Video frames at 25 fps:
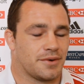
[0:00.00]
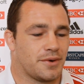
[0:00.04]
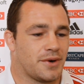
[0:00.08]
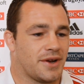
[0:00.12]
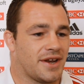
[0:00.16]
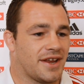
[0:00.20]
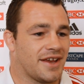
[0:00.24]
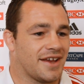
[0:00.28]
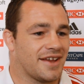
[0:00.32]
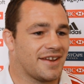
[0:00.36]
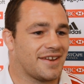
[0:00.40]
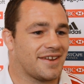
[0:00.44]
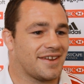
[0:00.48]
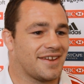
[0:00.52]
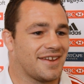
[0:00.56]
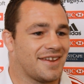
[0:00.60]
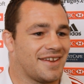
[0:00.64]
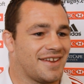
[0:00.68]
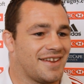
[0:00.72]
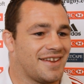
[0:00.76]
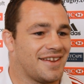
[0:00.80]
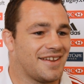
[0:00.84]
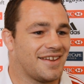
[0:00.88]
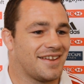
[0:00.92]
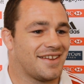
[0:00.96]
Winning it.
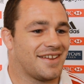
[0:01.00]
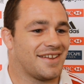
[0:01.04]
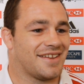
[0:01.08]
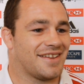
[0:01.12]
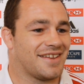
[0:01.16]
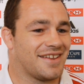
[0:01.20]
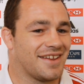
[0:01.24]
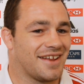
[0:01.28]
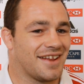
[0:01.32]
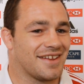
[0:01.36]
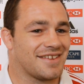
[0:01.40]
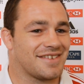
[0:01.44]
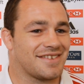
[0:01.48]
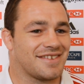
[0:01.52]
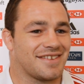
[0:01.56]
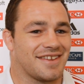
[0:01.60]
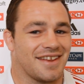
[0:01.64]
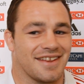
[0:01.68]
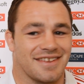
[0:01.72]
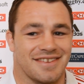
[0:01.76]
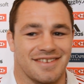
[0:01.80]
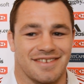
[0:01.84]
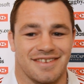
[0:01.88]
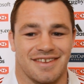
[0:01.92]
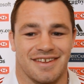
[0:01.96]
That's
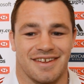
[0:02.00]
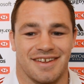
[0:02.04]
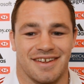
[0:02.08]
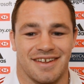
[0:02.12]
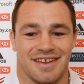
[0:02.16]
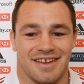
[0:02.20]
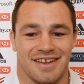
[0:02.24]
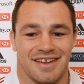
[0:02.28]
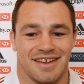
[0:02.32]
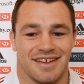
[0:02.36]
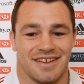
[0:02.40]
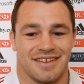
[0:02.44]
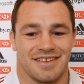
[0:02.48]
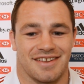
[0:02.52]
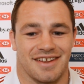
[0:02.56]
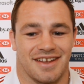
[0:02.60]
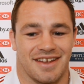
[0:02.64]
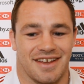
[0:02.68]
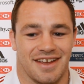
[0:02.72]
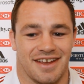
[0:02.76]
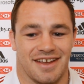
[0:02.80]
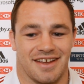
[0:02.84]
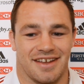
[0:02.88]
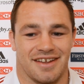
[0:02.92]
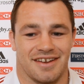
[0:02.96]
the
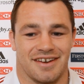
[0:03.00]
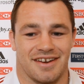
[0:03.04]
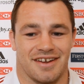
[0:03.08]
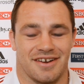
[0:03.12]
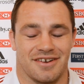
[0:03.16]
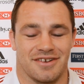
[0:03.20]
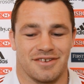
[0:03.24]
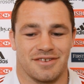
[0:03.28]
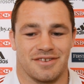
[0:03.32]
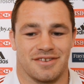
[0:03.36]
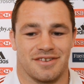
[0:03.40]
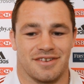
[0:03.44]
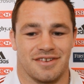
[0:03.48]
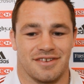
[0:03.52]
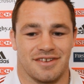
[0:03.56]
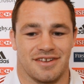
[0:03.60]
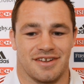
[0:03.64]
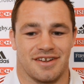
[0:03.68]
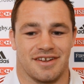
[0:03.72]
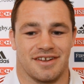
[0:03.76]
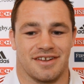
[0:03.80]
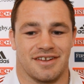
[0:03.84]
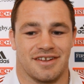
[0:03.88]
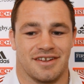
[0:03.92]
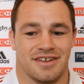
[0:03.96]
key, you know.
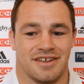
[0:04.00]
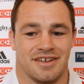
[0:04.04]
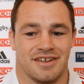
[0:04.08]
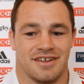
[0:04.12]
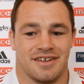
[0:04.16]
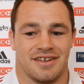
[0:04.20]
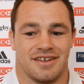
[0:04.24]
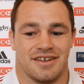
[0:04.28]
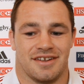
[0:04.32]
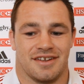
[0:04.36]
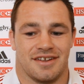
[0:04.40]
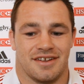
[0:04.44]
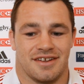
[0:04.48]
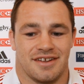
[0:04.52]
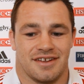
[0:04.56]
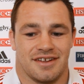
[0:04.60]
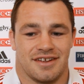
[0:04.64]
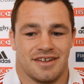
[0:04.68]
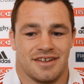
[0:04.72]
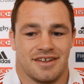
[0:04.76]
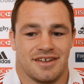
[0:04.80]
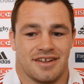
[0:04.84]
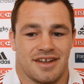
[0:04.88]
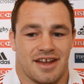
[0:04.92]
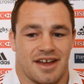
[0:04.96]
Yeah,
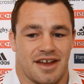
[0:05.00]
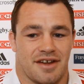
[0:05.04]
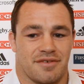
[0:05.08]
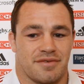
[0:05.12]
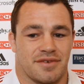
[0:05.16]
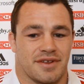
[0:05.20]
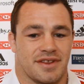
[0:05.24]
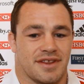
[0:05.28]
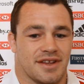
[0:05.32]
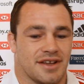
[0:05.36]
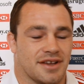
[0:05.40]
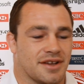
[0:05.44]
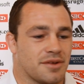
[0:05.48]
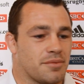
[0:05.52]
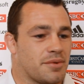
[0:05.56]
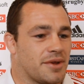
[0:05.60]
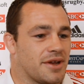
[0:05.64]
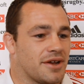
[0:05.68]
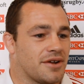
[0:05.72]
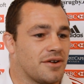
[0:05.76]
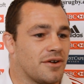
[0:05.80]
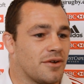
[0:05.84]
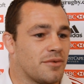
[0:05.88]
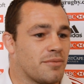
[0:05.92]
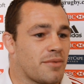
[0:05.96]
everything will be
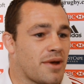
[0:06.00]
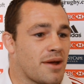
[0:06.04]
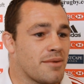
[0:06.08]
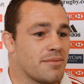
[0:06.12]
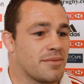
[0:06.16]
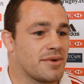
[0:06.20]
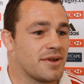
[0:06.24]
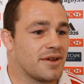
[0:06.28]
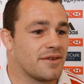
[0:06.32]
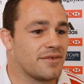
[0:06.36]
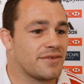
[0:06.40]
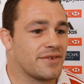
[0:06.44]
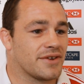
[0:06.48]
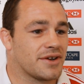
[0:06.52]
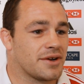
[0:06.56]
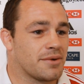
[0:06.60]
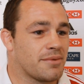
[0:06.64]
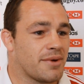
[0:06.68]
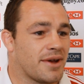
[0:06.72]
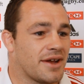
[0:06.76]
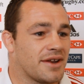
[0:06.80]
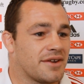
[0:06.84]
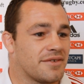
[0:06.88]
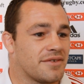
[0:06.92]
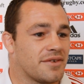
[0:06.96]
a good memory if you
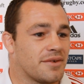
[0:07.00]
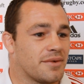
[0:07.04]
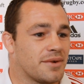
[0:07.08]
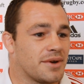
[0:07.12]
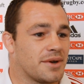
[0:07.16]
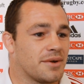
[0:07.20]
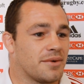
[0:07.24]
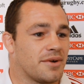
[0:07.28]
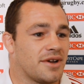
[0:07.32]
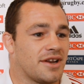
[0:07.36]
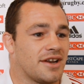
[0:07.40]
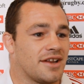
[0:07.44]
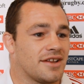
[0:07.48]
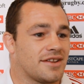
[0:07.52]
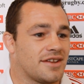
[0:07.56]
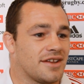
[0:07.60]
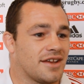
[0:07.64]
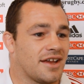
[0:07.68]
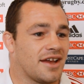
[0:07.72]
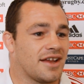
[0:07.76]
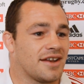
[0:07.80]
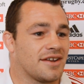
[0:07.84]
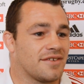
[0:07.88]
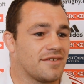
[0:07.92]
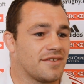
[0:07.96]
come out of it with a win at
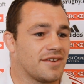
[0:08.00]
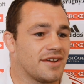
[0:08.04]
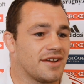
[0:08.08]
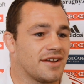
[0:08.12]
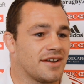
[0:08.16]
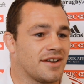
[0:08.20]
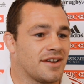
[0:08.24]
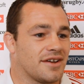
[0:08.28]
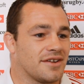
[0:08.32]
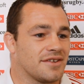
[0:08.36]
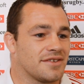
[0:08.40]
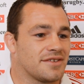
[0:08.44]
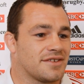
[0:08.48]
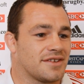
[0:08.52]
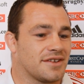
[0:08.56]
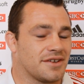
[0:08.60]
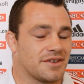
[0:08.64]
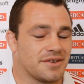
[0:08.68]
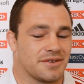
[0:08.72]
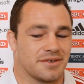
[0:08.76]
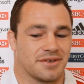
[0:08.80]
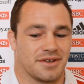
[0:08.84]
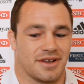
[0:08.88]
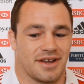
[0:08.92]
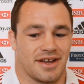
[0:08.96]
the end of it, you know.
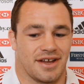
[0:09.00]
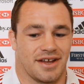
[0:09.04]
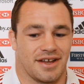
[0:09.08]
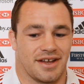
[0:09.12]
So